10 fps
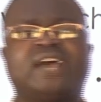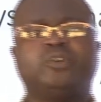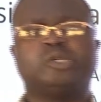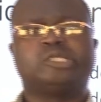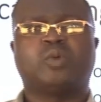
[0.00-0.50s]

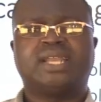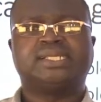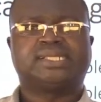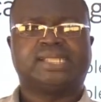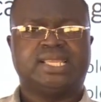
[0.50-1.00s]
those you can
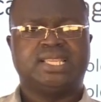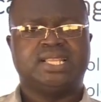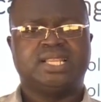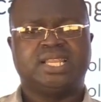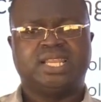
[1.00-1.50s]
see.
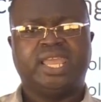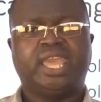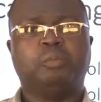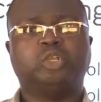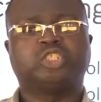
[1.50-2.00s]

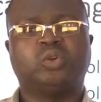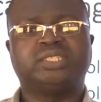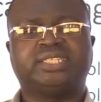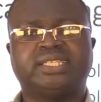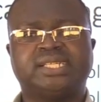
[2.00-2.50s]
Emotional
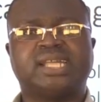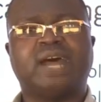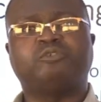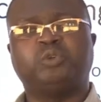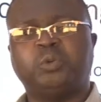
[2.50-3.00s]
changes
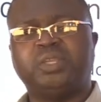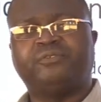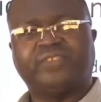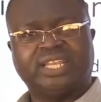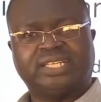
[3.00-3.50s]
have to do with
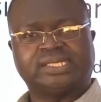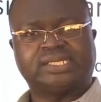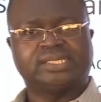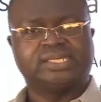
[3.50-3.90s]
feelings.